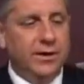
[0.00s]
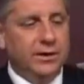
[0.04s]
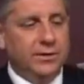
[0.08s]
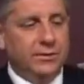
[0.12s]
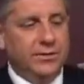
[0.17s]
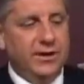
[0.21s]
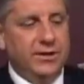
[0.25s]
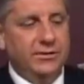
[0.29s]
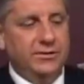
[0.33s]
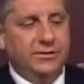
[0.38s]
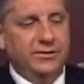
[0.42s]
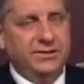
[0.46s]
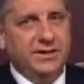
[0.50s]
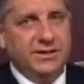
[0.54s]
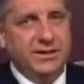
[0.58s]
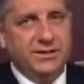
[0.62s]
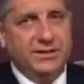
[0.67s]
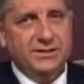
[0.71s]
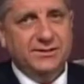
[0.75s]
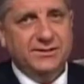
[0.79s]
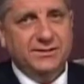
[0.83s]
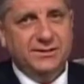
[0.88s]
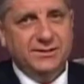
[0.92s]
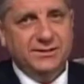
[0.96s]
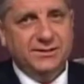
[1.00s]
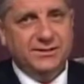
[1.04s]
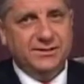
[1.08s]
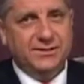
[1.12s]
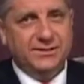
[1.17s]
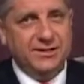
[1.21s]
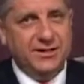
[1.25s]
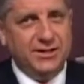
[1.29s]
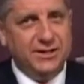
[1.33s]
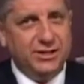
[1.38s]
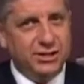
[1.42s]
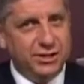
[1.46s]
That these
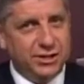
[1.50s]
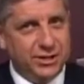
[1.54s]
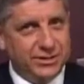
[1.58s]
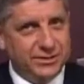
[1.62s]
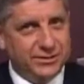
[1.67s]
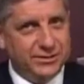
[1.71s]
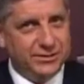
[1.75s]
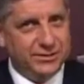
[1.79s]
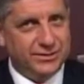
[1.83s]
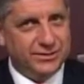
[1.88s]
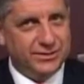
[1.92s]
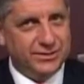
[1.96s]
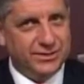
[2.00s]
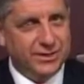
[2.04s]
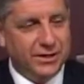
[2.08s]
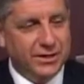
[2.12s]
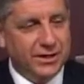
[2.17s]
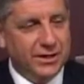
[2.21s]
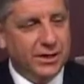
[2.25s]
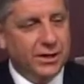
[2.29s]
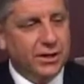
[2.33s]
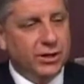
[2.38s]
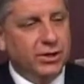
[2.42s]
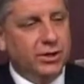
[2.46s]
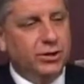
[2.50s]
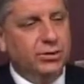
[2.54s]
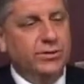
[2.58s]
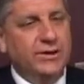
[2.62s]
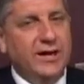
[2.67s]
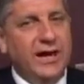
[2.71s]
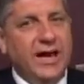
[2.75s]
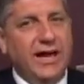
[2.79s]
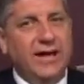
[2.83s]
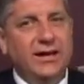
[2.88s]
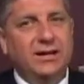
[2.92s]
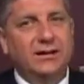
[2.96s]
decisions
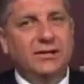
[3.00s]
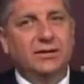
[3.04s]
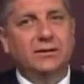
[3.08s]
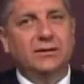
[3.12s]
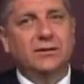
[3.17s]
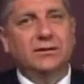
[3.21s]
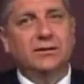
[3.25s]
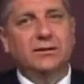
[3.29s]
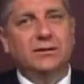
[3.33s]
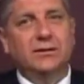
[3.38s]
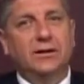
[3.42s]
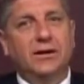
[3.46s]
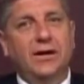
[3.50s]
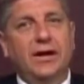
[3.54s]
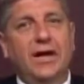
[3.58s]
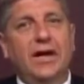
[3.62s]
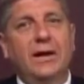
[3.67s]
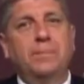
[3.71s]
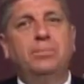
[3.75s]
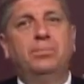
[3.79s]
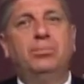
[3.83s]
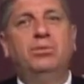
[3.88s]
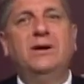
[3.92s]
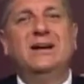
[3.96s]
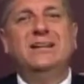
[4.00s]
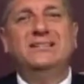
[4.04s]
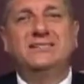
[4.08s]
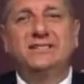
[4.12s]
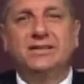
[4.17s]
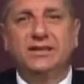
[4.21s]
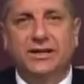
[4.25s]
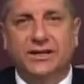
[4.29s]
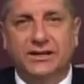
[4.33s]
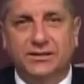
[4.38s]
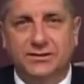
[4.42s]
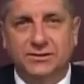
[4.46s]
create a
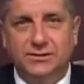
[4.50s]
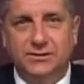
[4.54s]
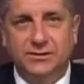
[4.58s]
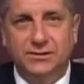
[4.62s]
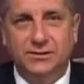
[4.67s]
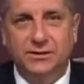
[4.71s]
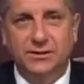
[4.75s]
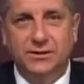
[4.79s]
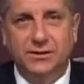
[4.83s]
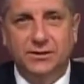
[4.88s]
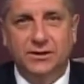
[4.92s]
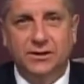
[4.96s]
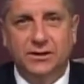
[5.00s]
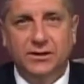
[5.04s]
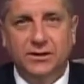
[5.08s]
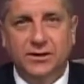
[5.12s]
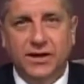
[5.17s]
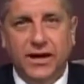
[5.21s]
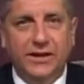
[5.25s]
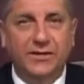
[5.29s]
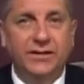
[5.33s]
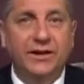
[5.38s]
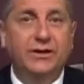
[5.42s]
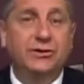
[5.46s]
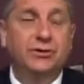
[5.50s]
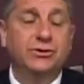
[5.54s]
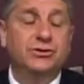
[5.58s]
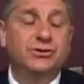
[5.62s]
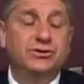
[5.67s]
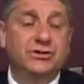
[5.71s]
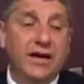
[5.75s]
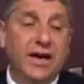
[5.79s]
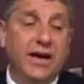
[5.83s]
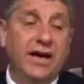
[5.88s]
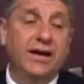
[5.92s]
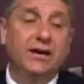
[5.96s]
precedent. And then you
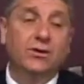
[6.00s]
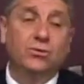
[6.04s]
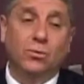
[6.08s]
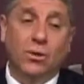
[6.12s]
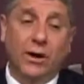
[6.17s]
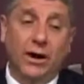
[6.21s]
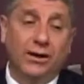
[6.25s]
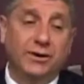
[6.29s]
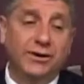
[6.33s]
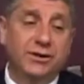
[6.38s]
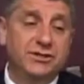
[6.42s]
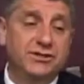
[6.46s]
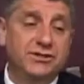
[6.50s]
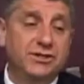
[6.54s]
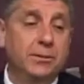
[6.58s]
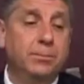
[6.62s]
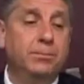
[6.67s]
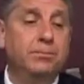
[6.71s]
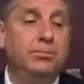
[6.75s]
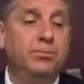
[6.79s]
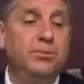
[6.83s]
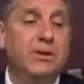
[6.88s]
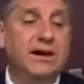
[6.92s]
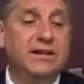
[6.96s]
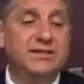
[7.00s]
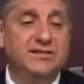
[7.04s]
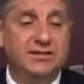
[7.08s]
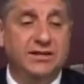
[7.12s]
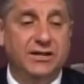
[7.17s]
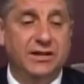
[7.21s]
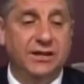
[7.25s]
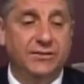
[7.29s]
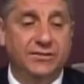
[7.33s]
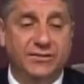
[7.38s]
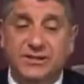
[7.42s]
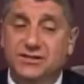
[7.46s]
say, well, it's a
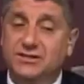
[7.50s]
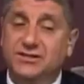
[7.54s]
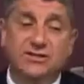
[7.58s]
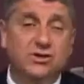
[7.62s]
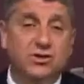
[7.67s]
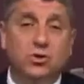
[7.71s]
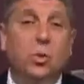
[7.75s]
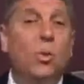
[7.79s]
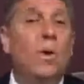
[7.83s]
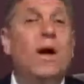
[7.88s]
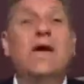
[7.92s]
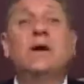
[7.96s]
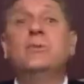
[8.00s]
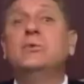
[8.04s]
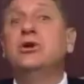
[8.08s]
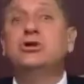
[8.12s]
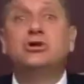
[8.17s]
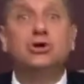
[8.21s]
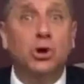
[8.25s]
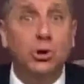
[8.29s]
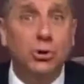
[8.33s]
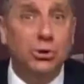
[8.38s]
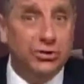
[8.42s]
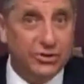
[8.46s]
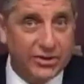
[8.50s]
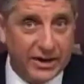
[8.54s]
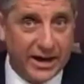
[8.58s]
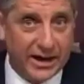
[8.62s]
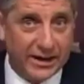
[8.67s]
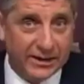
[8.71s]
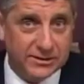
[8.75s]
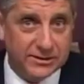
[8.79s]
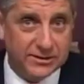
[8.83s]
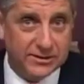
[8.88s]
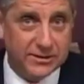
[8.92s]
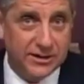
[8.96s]
precedent. This is the way we do
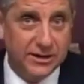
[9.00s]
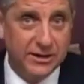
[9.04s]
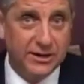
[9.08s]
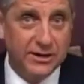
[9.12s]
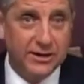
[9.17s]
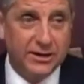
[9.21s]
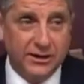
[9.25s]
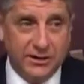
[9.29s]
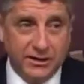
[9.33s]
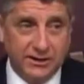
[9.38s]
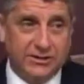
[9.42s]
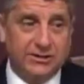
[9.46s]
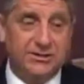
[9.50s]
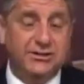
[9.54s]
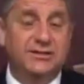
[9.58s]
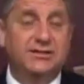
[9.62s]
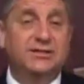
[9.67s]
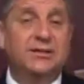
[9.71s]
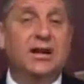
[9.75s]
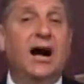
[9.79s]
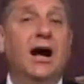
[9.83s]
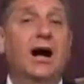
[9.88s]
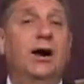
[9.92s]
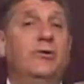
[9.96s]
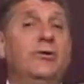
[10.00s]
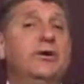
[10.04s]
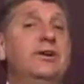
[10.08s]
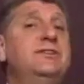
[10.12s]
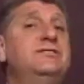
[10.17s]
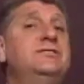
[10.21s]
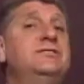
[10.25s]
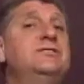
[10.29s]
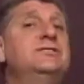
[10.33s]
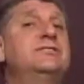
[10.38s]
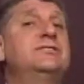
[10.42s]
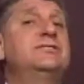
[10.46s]
things stare
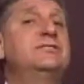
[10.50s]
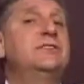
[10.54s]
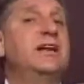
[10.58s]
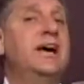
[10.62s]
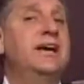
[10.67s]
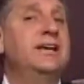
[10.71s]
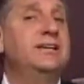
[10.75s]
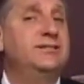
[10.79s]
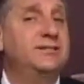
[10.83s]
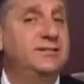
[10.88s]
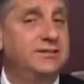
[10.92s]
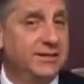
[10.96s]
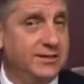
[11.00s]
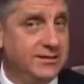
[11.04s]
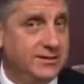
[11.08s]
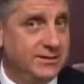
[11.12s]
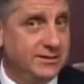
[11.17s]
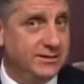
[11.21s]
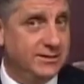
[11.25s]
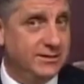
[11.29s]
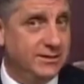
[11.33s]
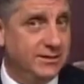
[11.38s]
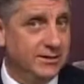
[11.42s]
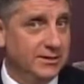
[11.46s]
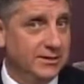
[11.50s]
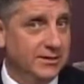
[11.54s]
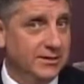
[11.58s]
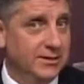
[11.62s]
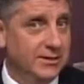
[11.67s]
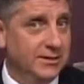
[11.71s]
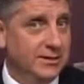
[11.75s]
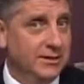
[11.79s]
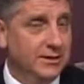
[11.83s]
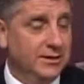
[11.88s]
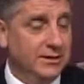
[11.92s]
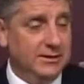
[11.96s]
decisis.
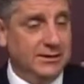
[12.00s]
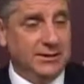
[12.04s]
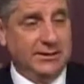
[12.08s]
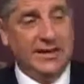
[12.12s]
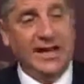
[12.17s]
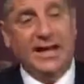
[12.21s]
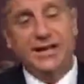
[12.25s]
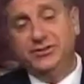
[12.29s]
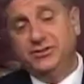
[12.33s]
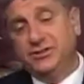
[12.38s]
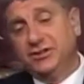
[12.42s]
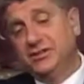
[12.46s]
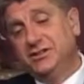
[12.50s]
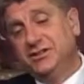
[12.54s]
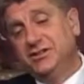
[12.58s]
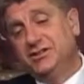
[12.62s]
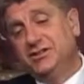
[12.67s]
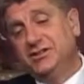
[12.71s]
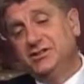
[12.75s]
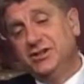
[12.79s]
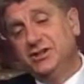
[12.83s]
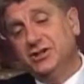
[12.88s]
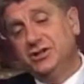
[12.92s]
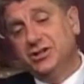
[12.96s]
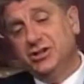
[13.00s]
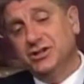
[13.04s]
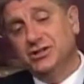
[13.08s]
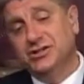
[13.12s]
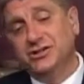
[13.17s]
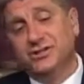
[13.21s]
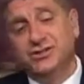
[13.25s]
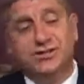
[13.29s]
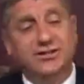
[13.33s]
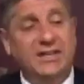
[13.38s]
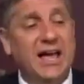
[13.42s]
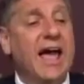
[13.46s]
Let the decision
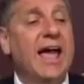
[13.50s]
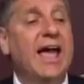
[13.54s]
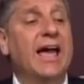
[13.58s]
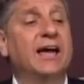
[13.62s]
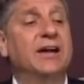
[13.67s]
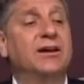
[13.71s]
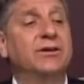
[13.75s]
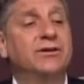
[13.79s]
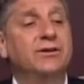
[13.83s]
stand.